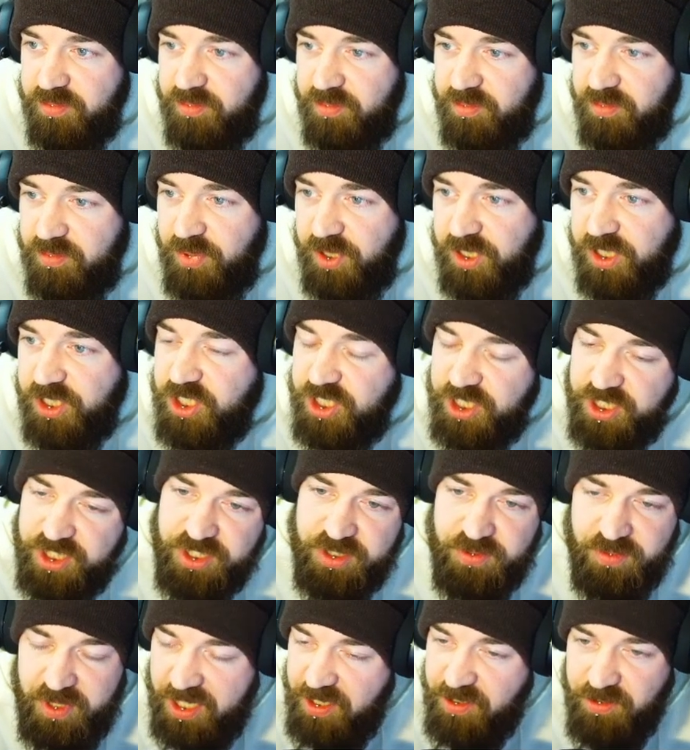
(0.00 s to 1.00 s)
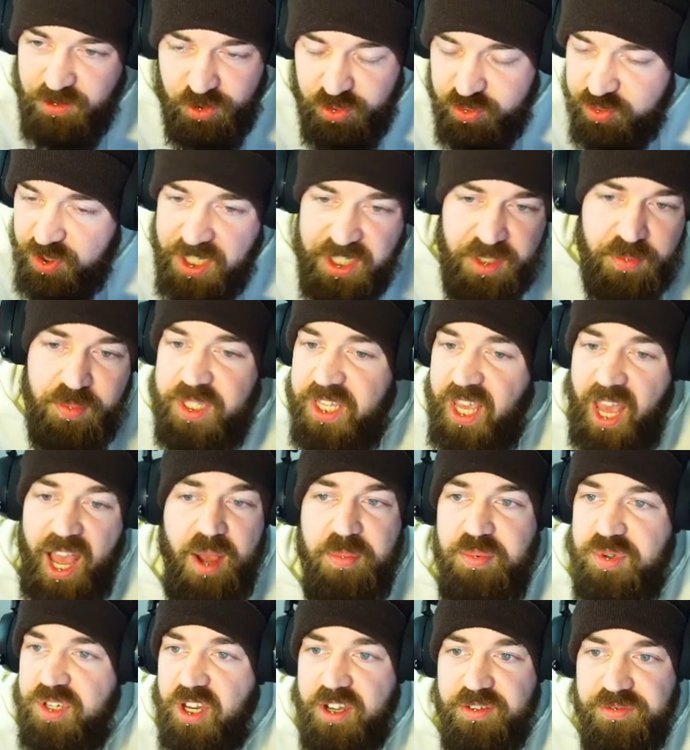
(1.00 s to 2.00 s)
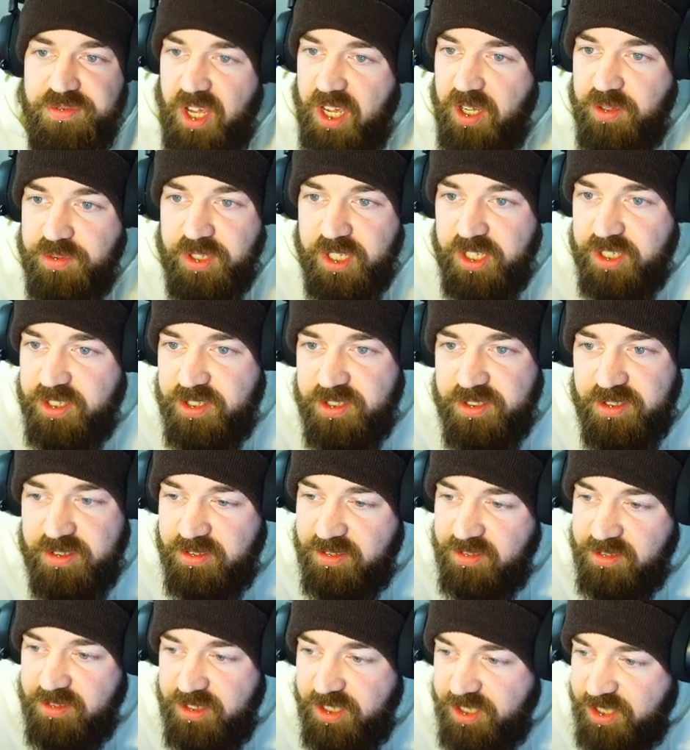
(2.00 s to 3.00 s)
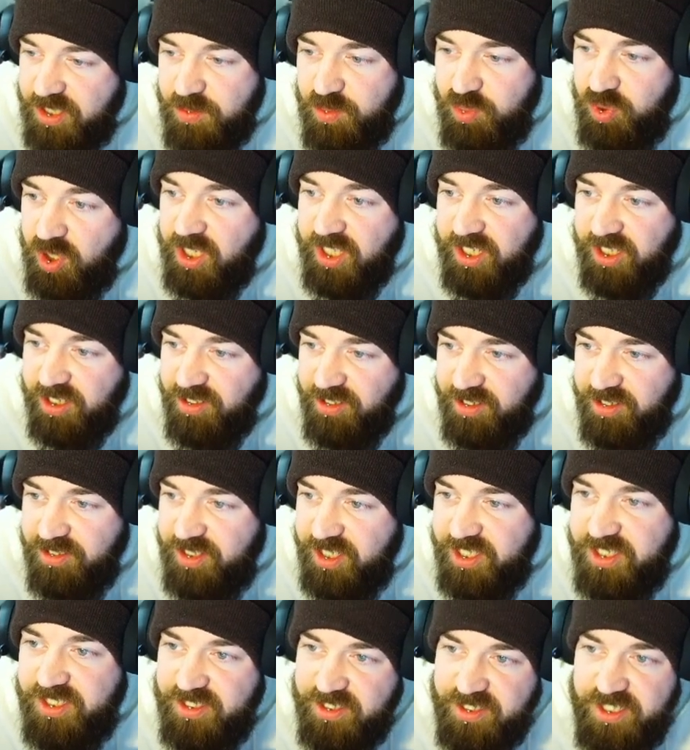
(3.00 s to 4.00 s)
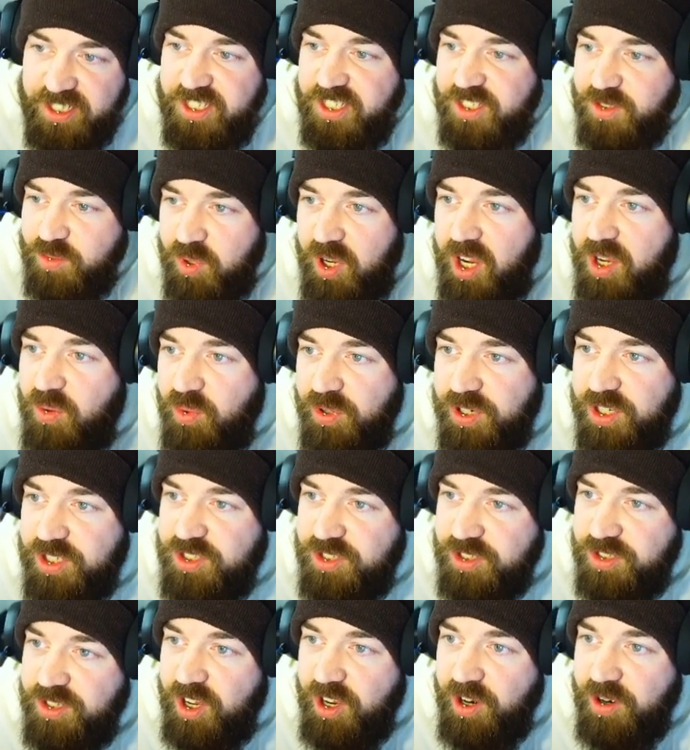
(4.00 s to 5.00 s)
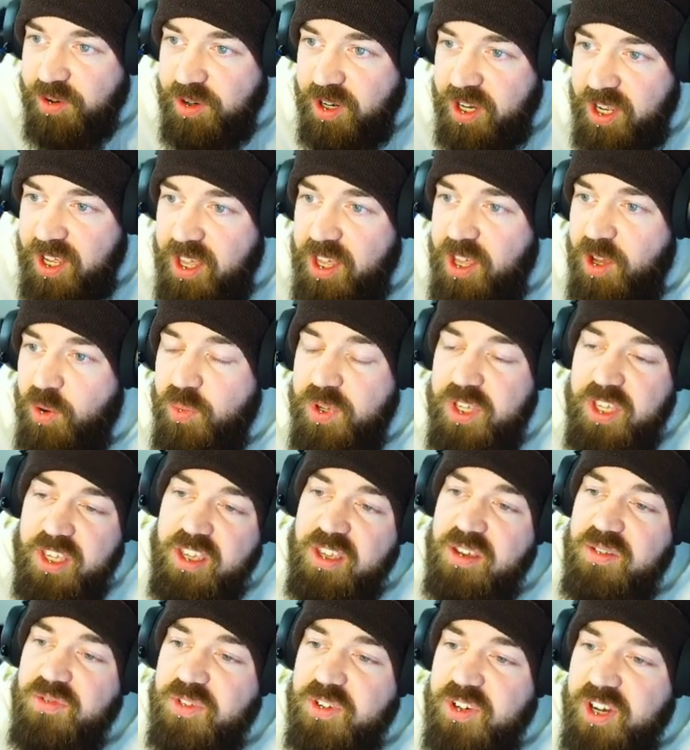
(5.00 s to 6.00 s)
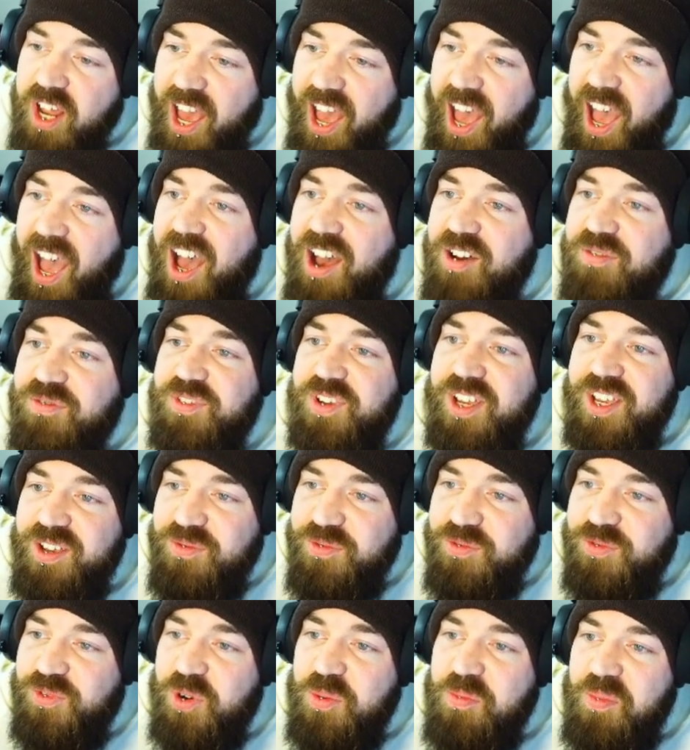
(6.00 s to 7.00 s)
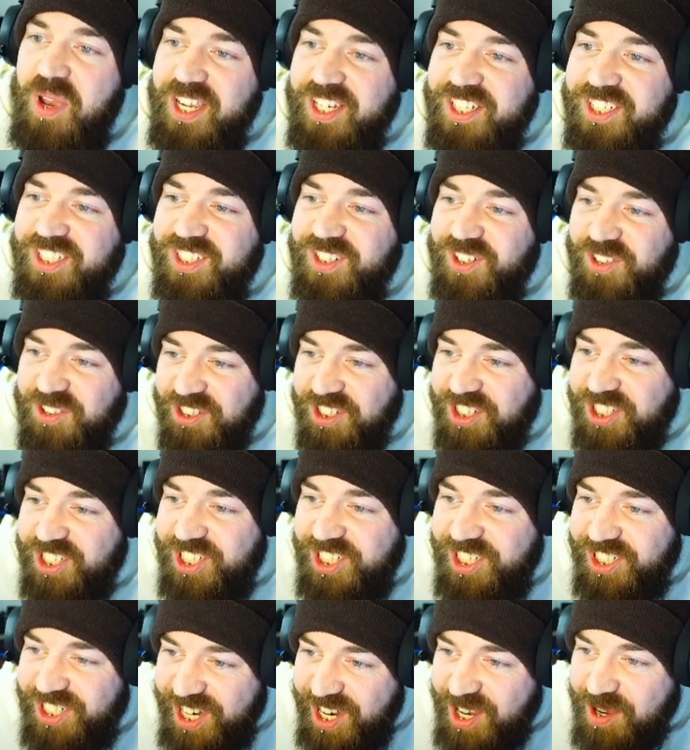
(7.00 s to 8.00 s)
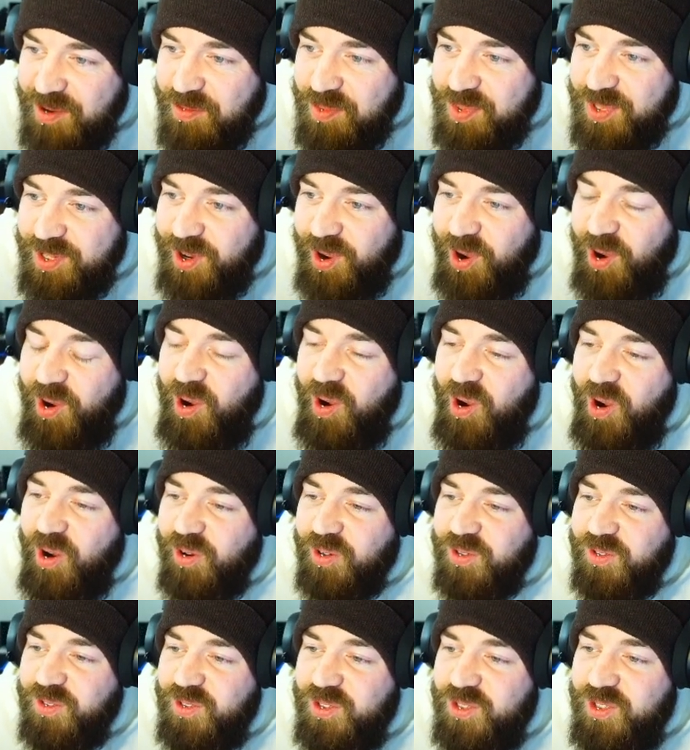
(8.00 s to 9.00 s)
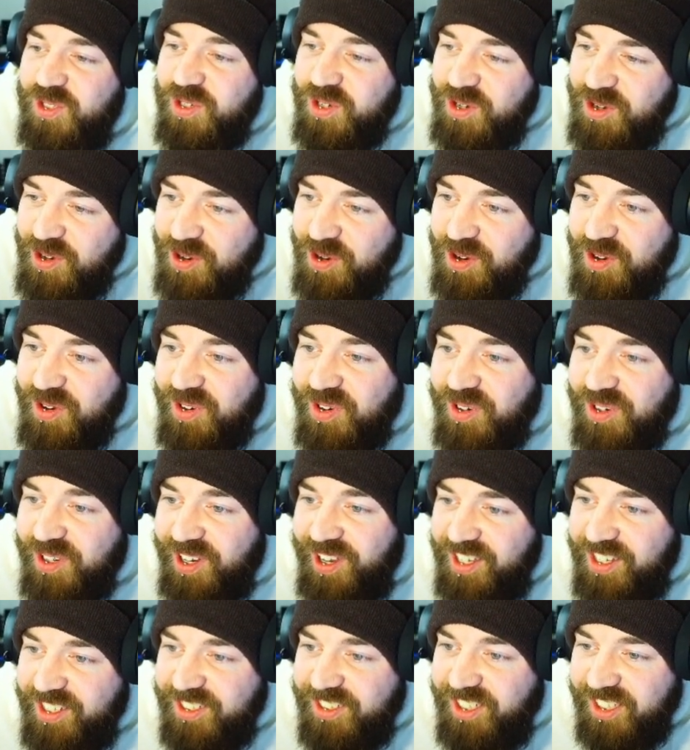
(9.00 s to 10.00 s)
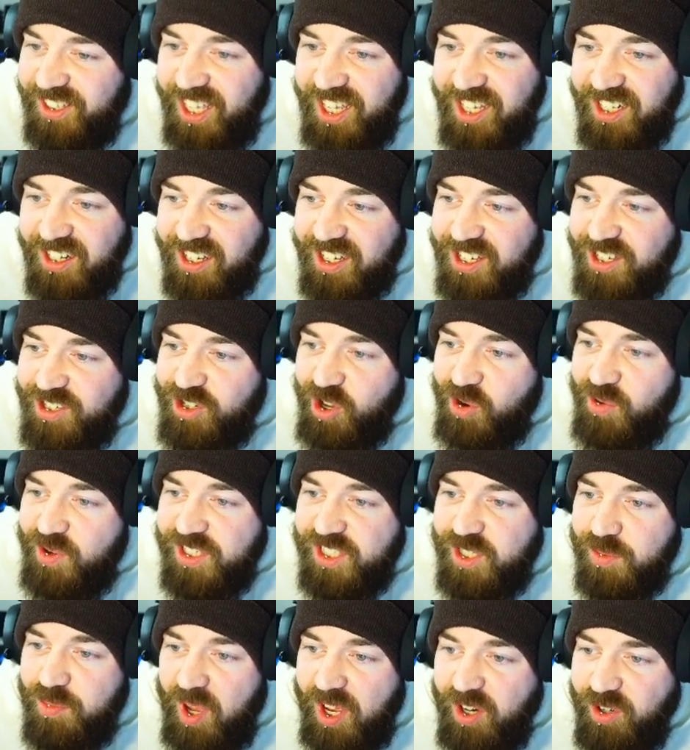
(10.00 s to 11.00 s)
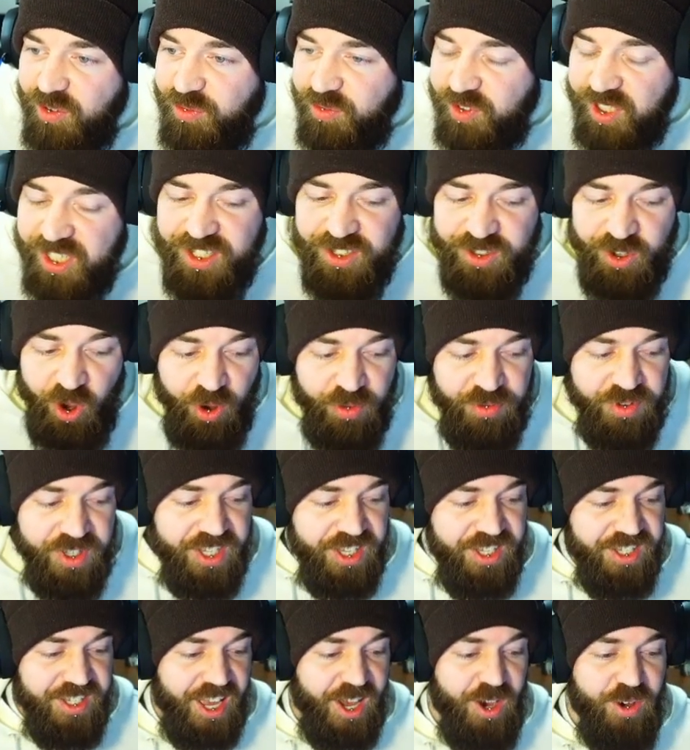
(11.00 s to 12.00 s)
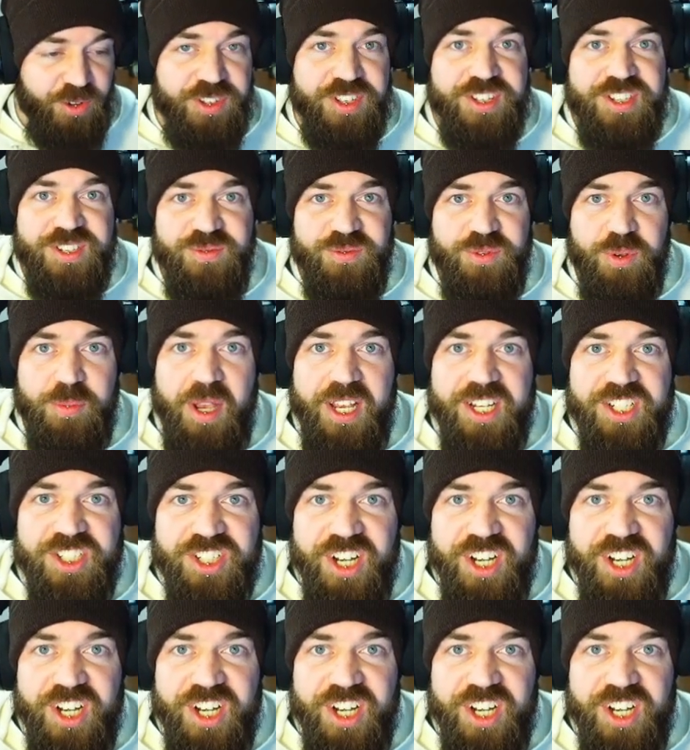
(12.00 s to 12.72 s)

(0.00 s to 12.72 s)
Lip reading: but incredibly happy I found this. This is brilliant. This is what I wanted to know. We even have information on the ships. Oh, dude. Did they like go into Battlefleet Gothic and get all this information